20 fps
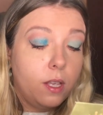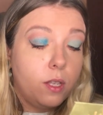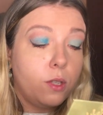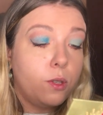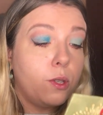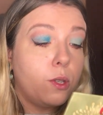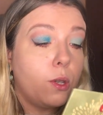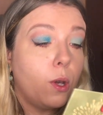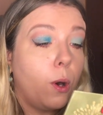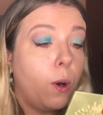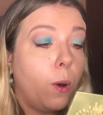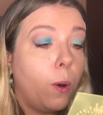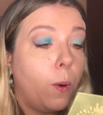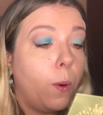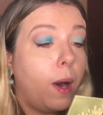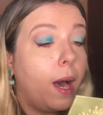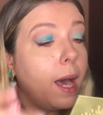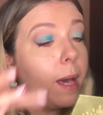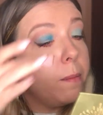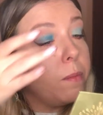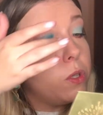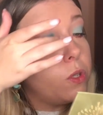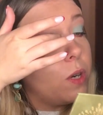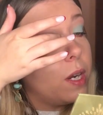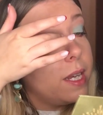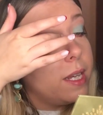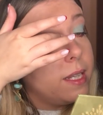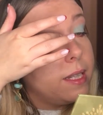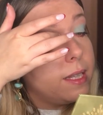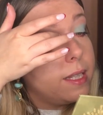So I'm
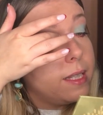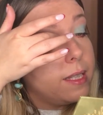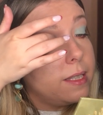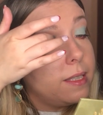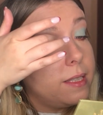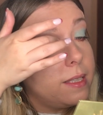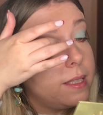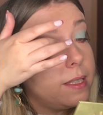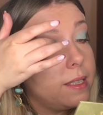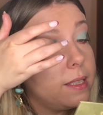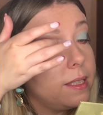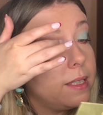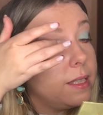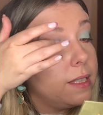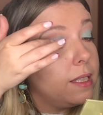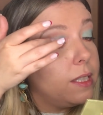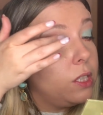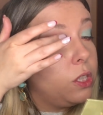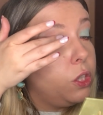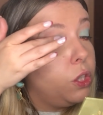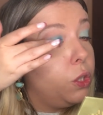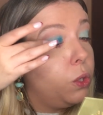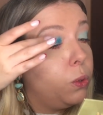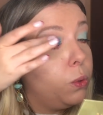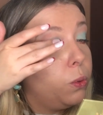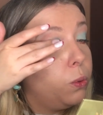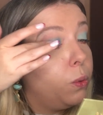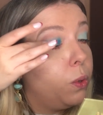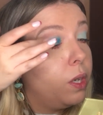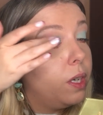trying this
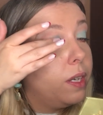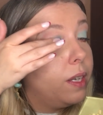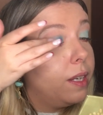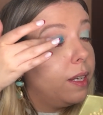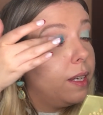new